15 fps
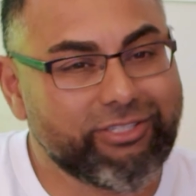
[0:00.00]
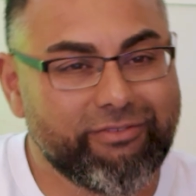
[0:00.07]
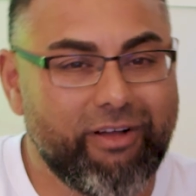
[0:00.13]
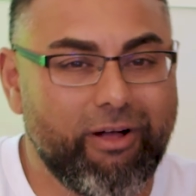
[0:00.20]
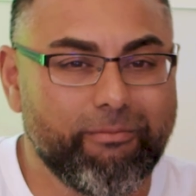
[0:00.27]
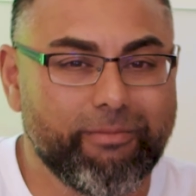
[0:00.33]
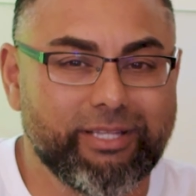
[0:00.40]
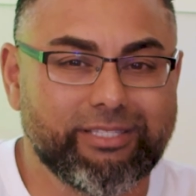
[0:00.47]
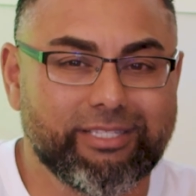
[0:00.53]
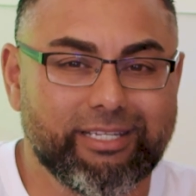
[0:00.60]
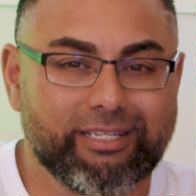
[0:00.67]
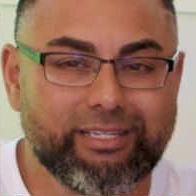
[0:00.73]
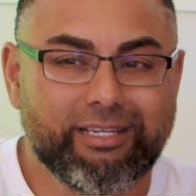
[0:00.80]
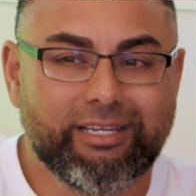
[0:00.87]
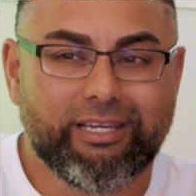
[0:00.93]
developments
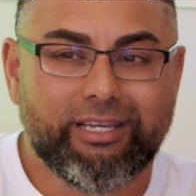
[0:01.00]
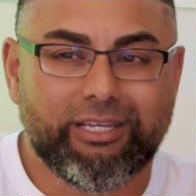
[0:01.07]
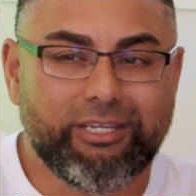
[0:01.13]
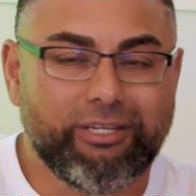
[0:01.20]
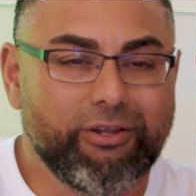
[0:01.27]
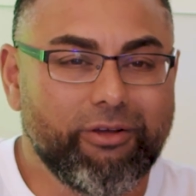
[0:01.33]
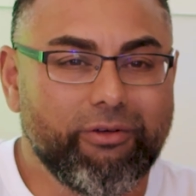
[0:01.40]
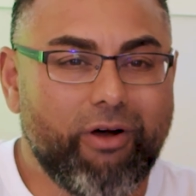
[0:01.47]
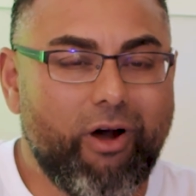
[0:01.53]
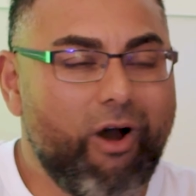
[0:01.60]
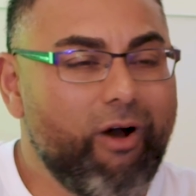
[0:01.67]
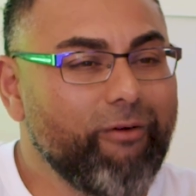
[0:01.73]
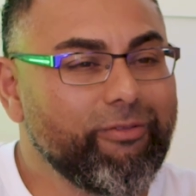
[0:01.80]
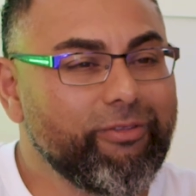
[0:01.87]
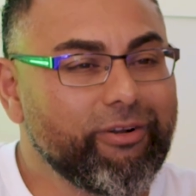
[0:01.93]
and,
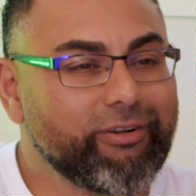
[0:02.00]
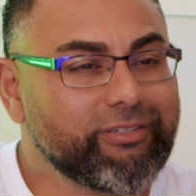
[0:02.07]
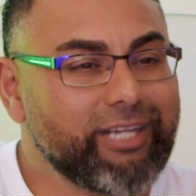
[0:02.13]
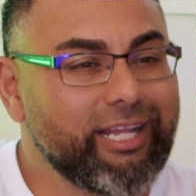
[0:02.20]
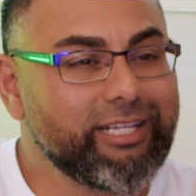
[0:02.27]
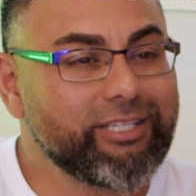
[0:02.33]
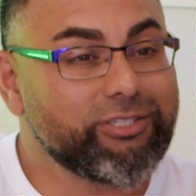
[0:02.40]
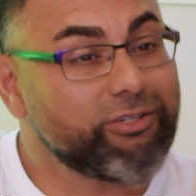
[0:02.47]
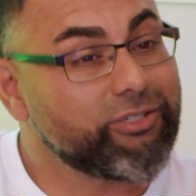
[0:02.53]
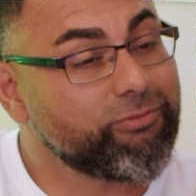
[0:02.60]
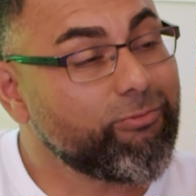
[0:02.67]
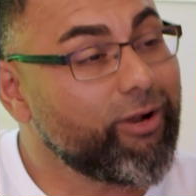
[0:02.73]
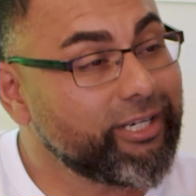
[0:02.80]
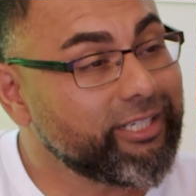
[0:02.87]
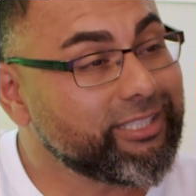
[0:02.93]
all of their tenants are
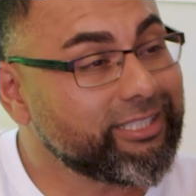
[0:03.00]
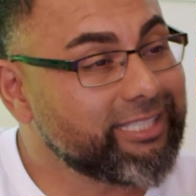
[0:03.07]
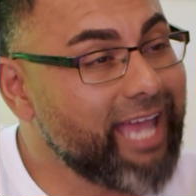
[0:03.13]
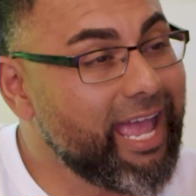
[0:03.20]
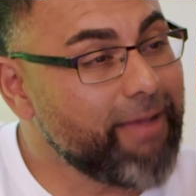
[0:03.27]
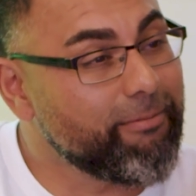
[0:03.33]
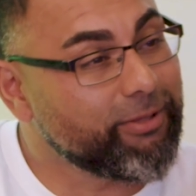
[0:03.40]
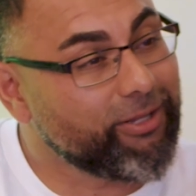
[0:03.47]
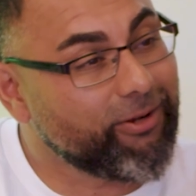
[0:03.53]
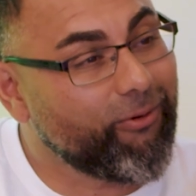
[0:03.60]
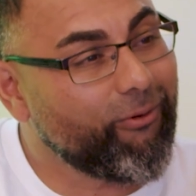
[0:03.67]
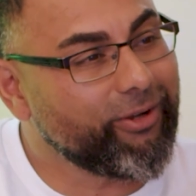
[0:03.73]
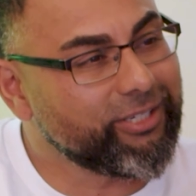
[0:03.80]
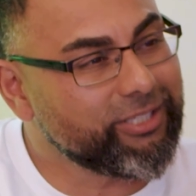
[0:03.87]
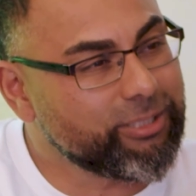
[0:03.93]
wanting to stay, but they're
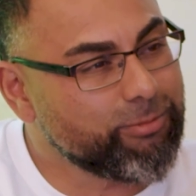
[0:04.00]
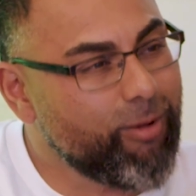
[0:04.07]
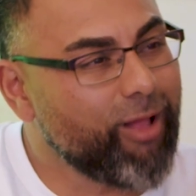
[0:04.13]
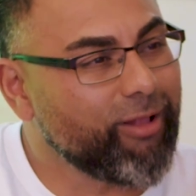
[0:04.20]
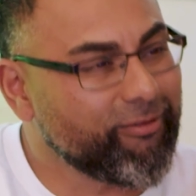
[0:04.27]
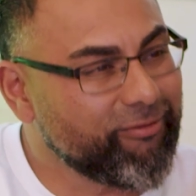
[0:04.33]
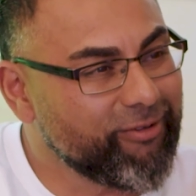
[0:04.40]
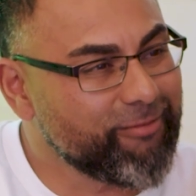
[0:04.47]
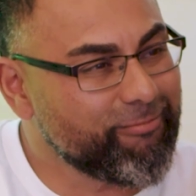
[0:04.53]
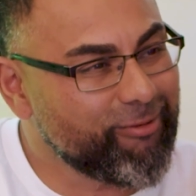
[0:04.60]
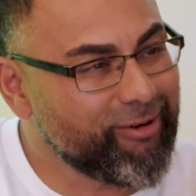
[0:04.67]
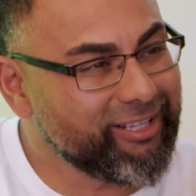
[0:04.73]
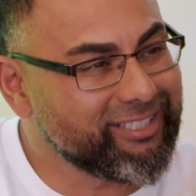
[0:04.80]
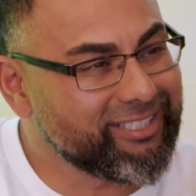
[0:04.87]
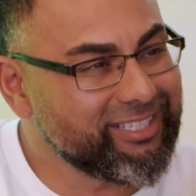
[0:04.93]
going to smaller
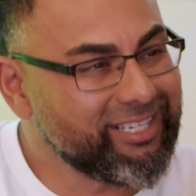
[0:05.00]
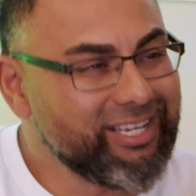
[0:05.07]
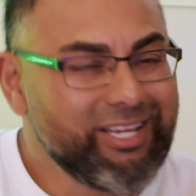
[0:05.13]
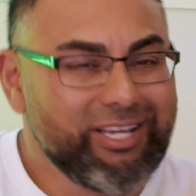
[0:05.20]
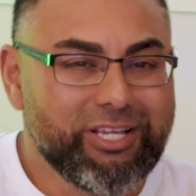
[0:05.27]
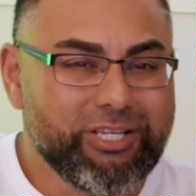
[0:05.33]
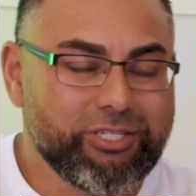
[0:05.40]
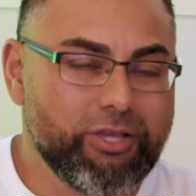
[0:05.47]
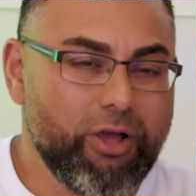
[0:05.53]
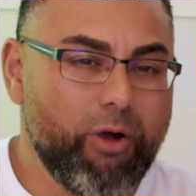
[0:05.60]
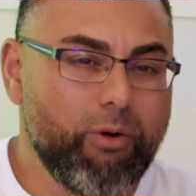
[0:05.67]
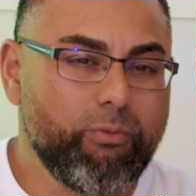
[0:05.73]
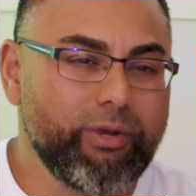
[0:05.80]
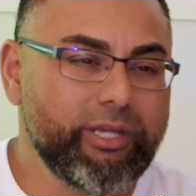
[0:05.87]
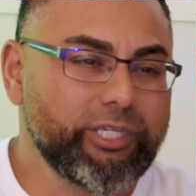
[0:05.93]
footprints. Mm-hmm.
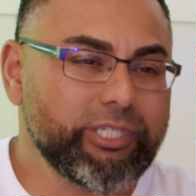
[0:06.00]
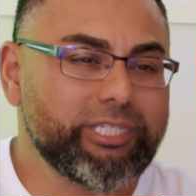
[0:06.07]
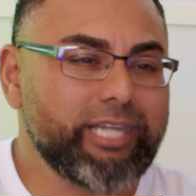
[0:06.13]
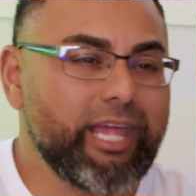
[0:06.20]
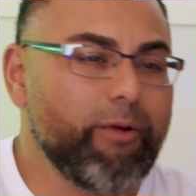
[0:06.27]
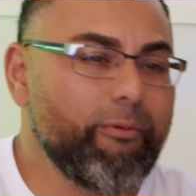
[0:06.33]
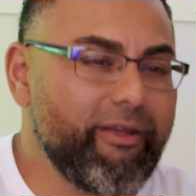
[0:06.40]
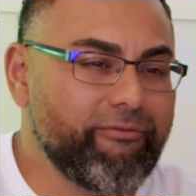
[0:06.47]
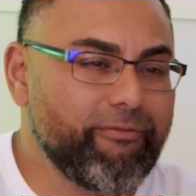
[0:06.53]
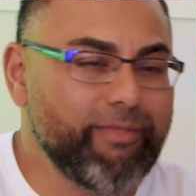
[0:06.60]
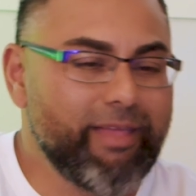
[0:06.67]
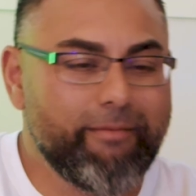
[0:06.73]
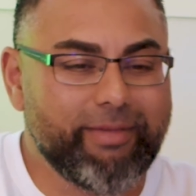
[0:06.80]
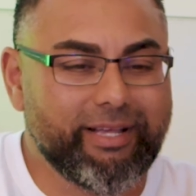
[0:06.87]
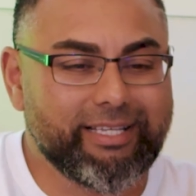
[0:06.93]
So we just stay away from
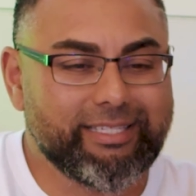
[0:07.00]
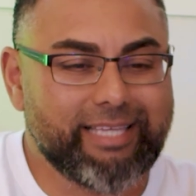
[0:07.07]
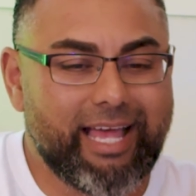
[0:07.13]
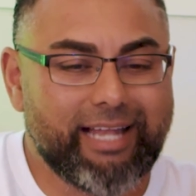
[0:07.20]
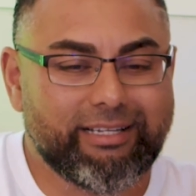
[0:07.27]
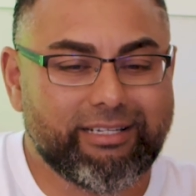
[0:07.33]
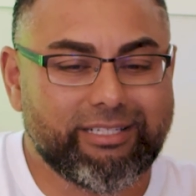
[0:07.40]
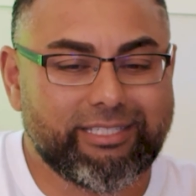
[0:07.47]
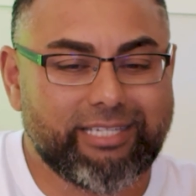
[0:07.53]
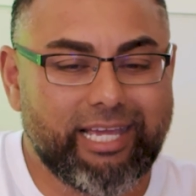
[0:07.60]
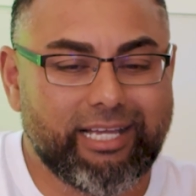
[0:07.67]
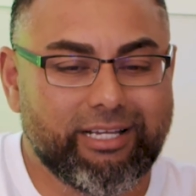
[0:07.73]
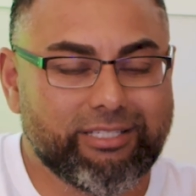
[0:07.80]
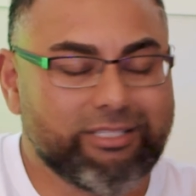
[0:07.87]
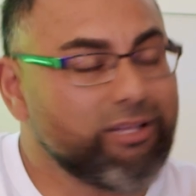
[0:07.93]
that because that could
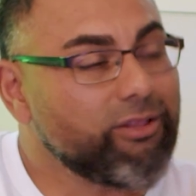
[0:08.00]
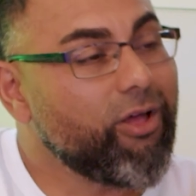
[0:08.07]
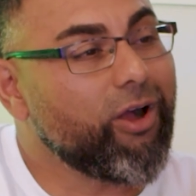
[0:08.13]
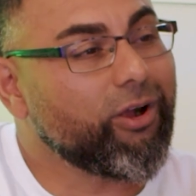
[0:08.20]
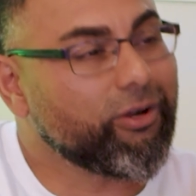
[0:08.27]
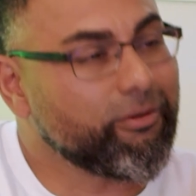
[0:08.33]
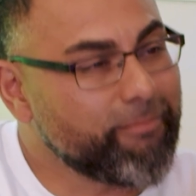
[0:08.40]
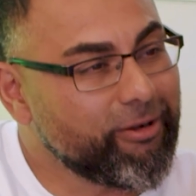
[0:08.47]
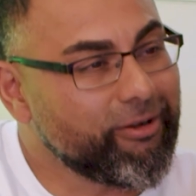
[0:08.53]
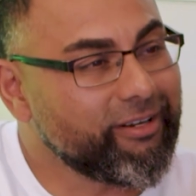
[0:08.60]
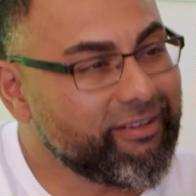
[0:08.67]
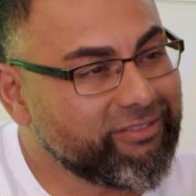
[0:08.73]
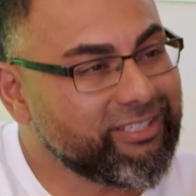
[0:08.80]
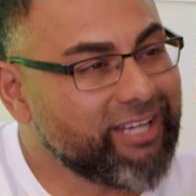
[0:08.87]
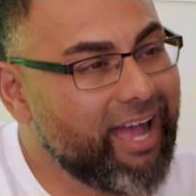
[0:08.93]
take us a longer
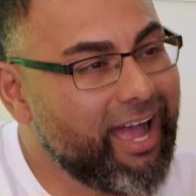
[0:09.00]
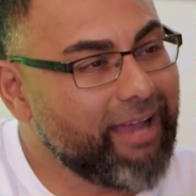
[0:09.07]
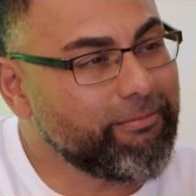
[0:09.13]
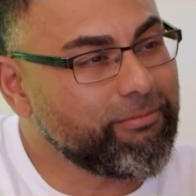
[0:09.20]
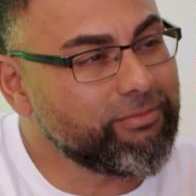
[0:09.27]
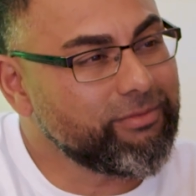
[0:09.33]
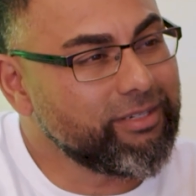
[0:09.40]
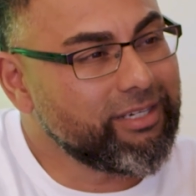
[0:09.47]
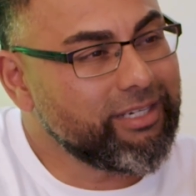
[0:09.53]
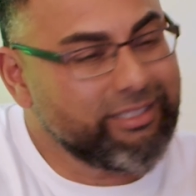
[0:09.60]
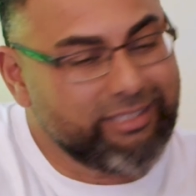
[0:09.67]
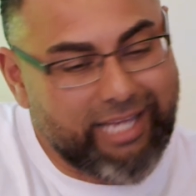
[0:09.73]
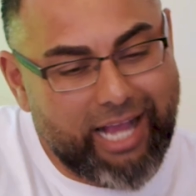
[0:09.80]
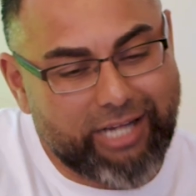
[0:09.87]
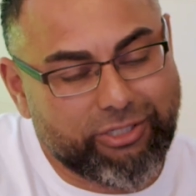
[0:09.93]
period of time
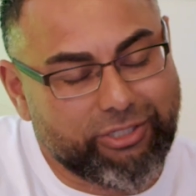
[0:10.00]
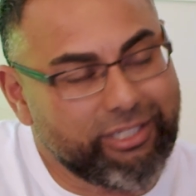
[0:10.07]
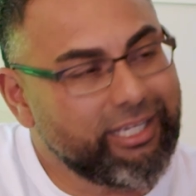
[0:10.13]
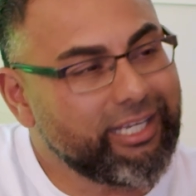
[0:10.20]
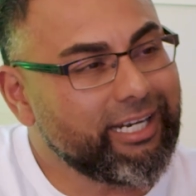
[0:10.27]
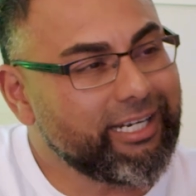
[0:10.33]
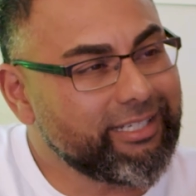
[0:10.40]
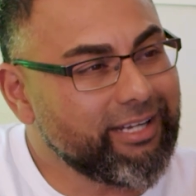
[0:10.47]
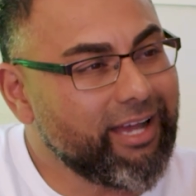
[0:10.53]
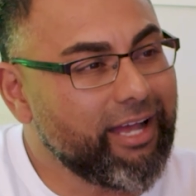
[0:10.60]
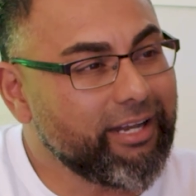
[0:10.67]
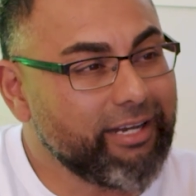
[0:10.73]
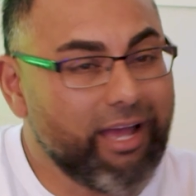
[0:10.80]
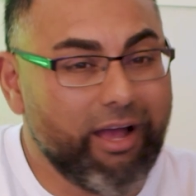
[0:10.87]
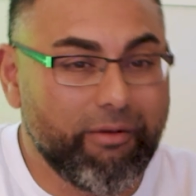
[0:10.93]
to actually get it
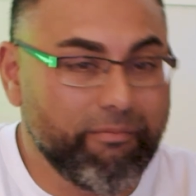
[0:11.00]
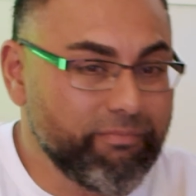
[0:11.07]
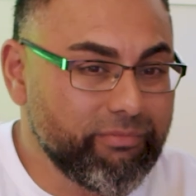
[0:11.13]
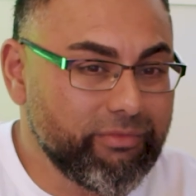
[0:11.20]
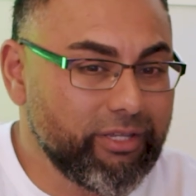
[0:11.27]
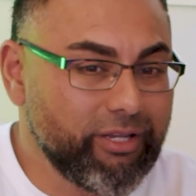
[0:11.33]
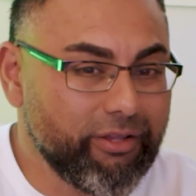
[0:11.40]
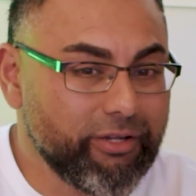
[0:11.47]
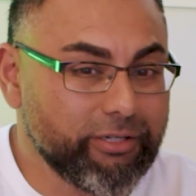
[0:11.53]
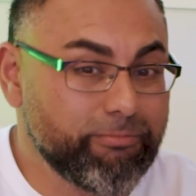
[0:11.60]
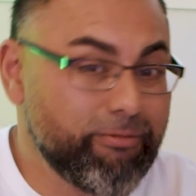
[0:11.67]
done. Now, you know, there's